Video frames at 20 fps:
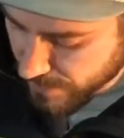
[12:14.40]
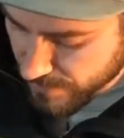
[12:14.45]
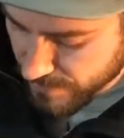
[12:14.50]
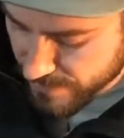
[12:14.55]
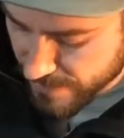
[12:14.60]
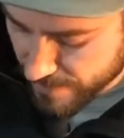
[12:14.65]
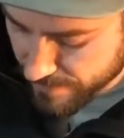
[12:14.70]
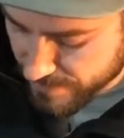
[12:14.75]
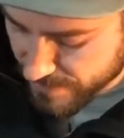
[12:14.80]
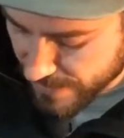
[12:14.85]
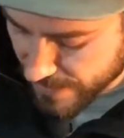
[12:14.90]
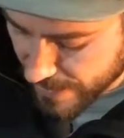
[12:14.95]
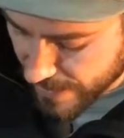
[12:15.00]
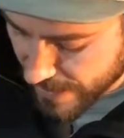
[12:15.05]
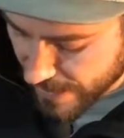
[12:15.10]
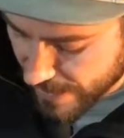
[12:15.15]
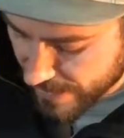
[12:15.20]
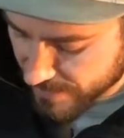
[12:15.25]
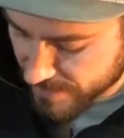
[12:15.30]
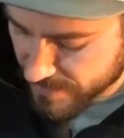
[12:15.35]
Tipsy
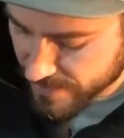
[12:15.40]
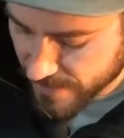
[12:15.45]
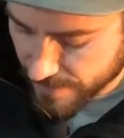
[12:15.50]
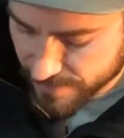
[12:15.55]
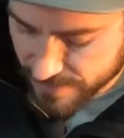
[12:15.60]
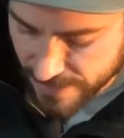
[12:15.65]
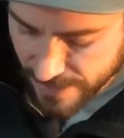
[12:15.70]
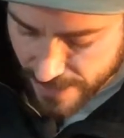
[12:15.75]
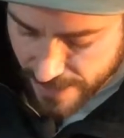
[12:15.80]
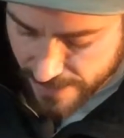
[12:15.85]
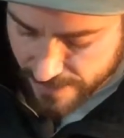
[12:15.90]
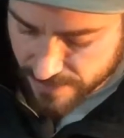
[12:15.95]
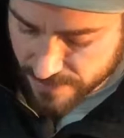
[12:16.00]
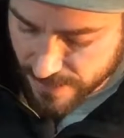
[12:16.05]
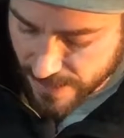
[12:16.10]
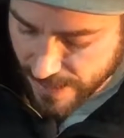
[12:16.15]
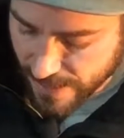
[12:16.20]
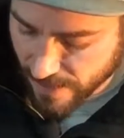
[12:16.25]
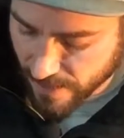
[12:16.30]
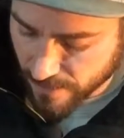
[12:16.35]
S, Tipsy
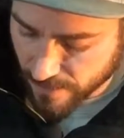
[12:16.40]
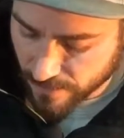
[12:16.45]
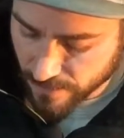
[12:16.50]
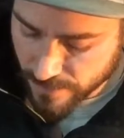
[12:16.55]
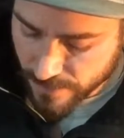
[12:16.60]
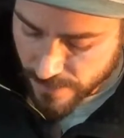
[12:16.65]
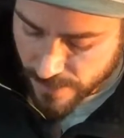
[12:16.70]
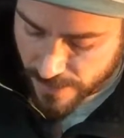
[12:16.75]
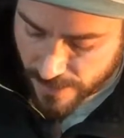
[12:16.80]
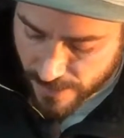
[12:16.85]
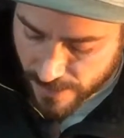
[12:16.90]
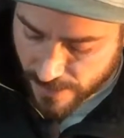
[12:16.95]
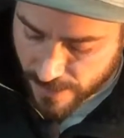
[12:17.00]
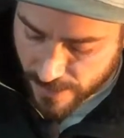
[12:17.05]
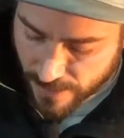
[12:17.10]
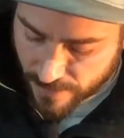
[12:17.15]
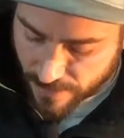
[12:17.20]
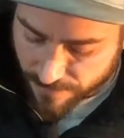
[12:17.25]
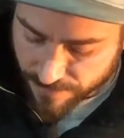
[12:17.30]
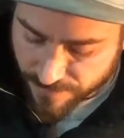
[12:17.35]
XL,
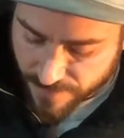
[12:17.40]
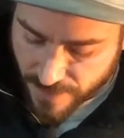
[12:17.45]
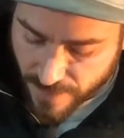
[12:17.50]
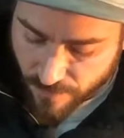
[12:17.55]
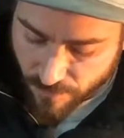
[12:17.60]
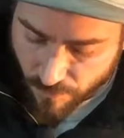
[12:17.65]
the V